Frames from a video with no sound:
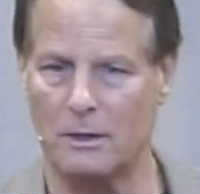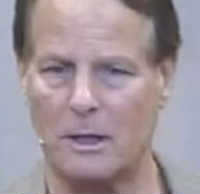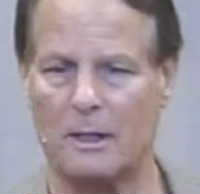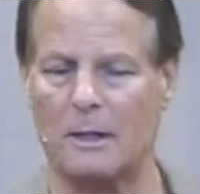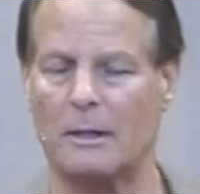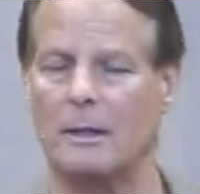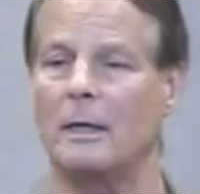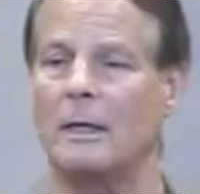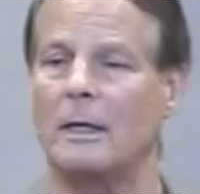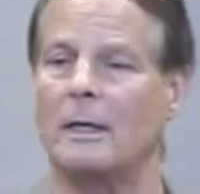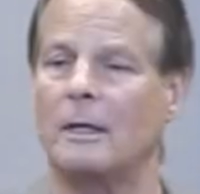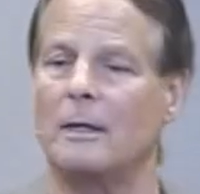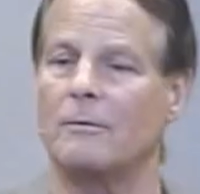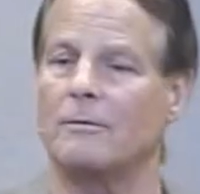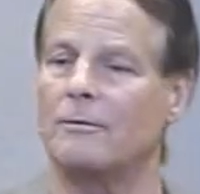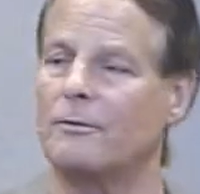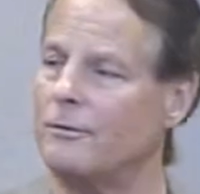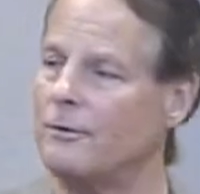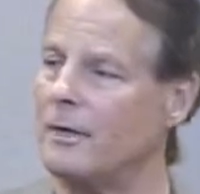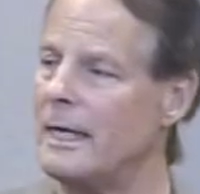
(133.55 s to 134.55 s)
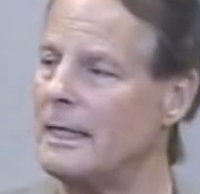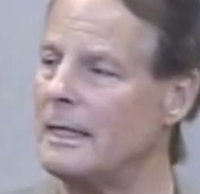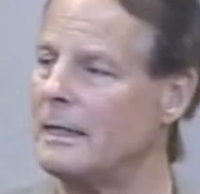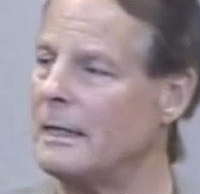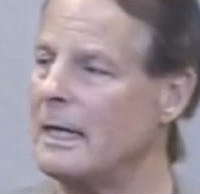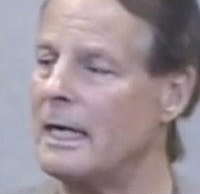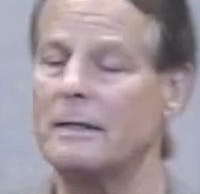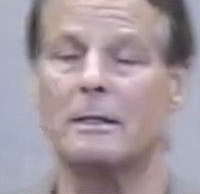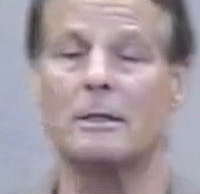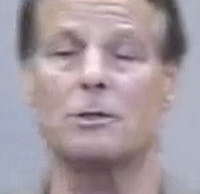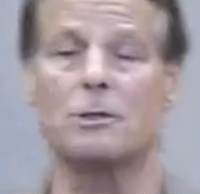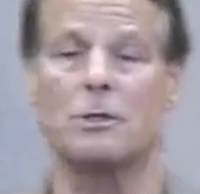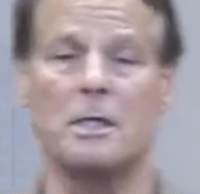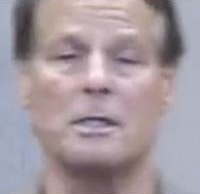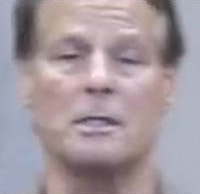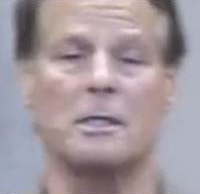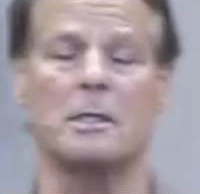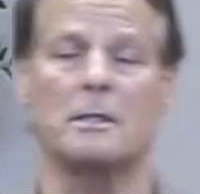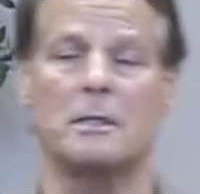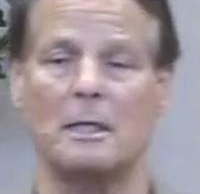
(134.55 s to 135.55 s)
on Friday night that
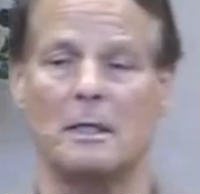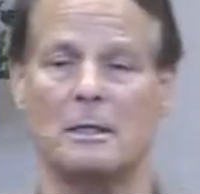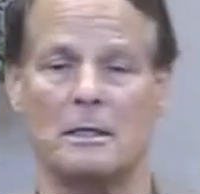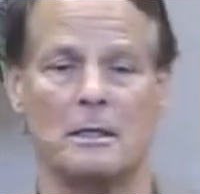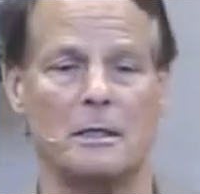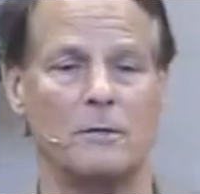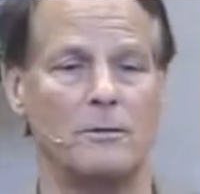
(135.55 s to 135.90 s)
Jesus did this.